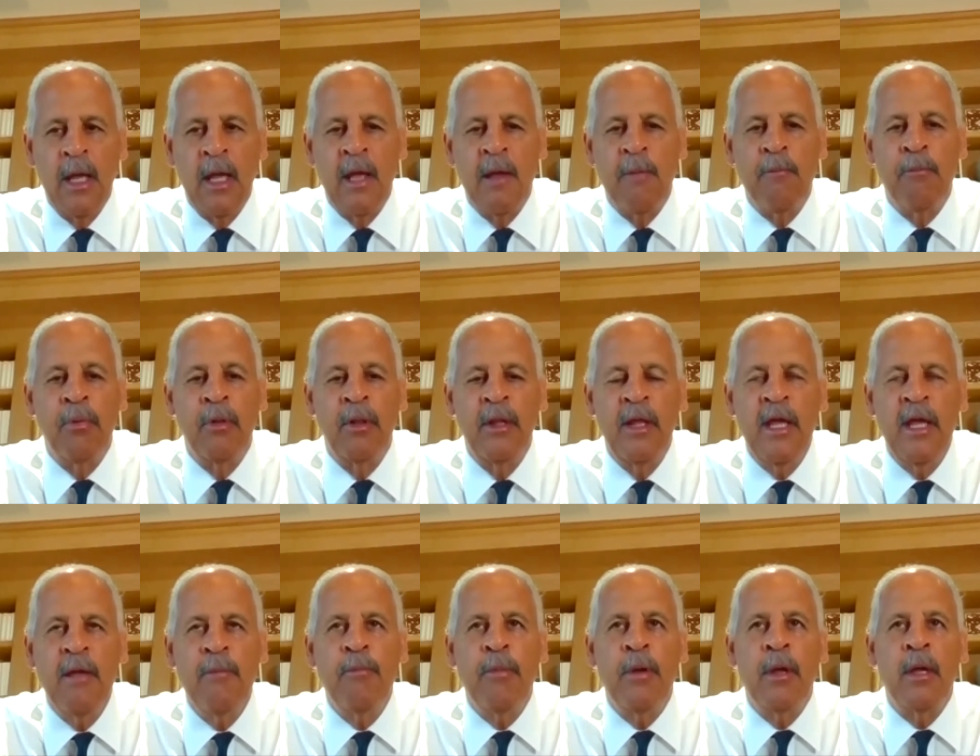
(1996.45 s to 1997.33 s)
And
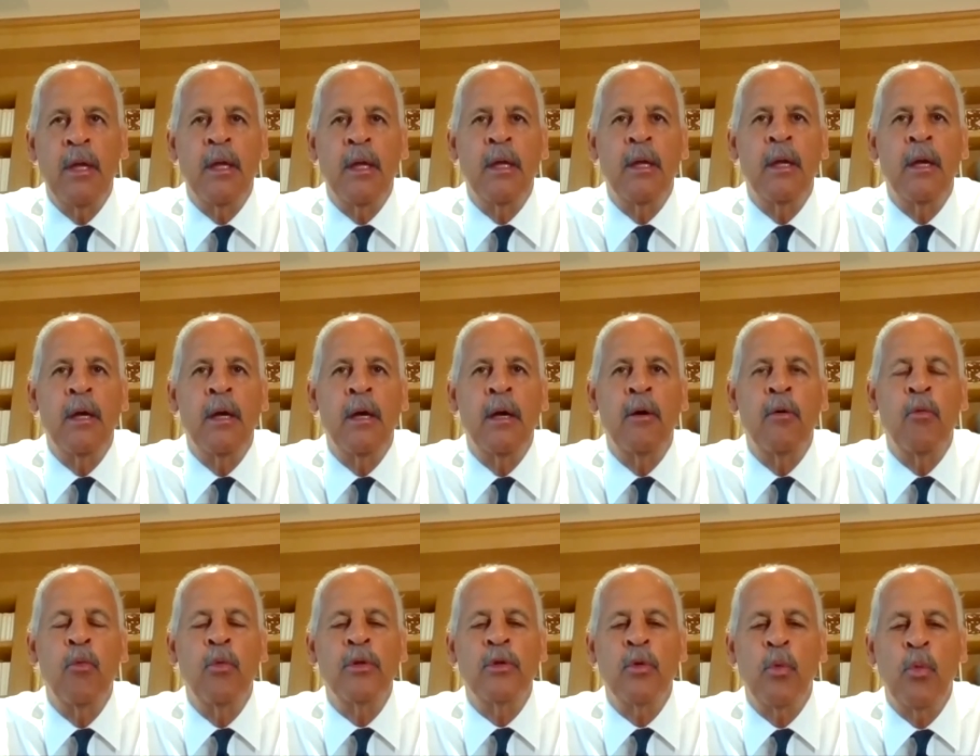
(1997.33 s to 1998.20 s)
believe me,
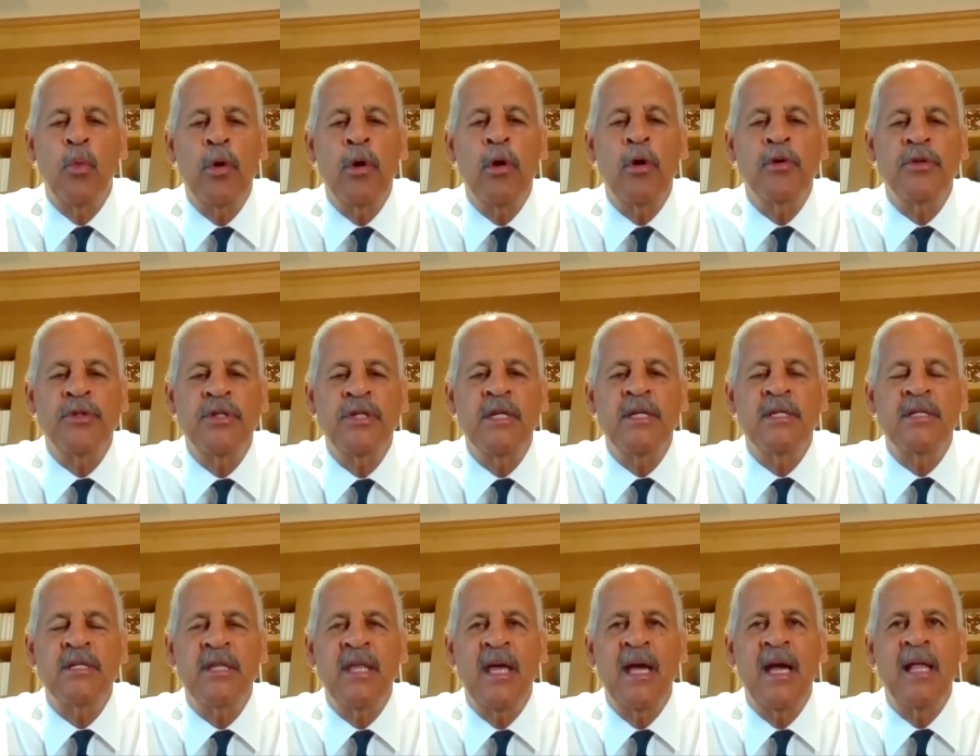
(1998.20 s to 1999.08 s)
when the world
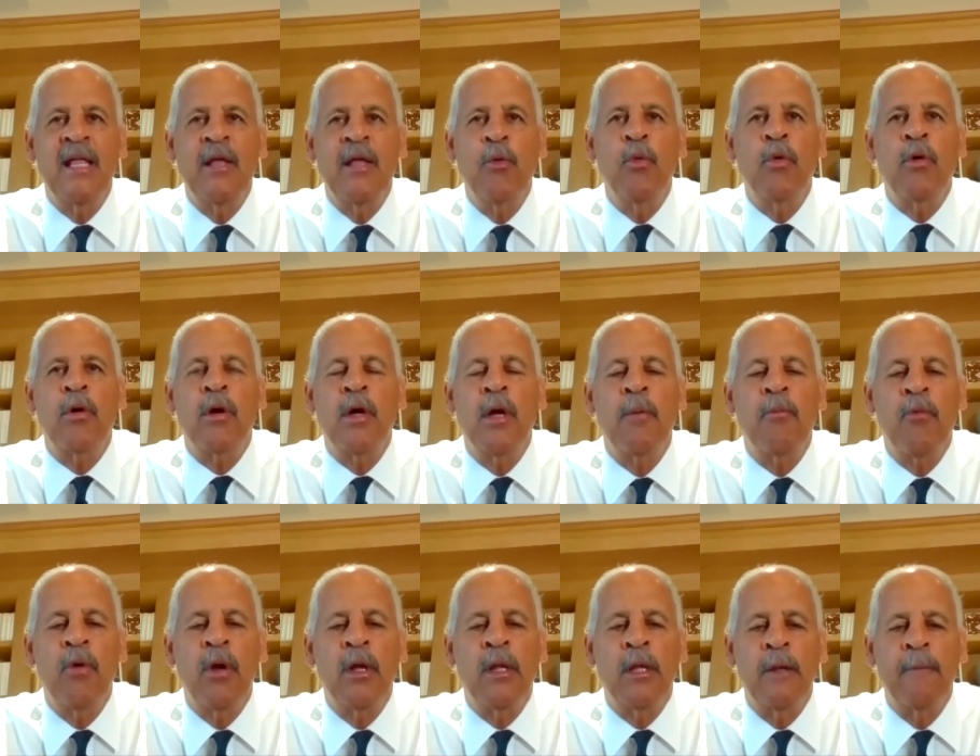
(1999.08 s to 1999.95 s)
sees that, it will
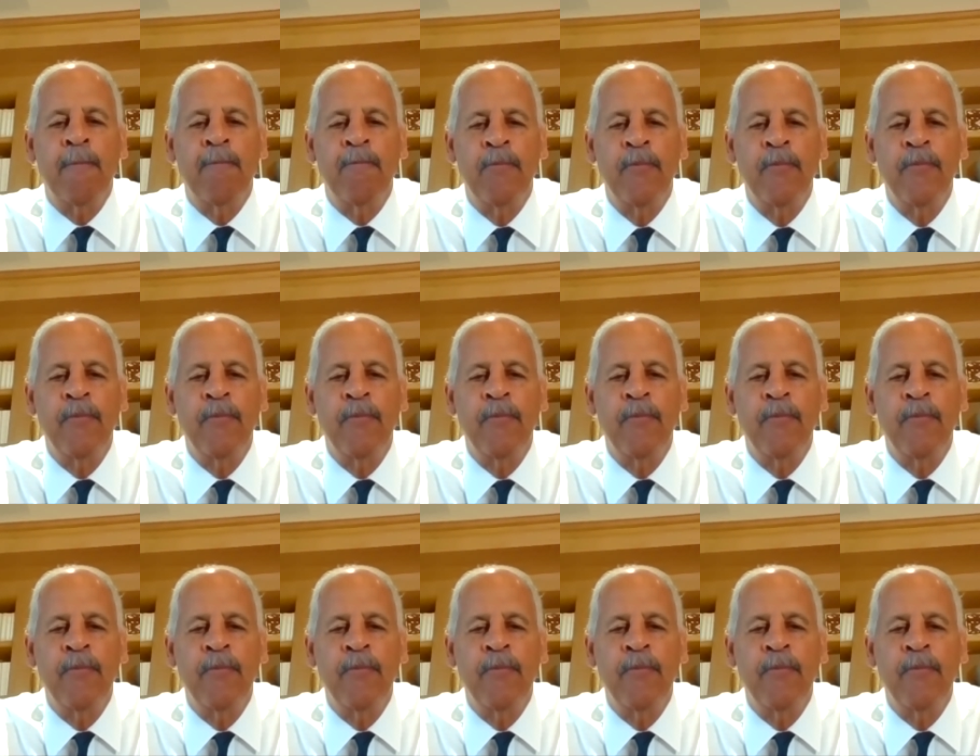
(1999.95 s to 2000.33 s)
come running.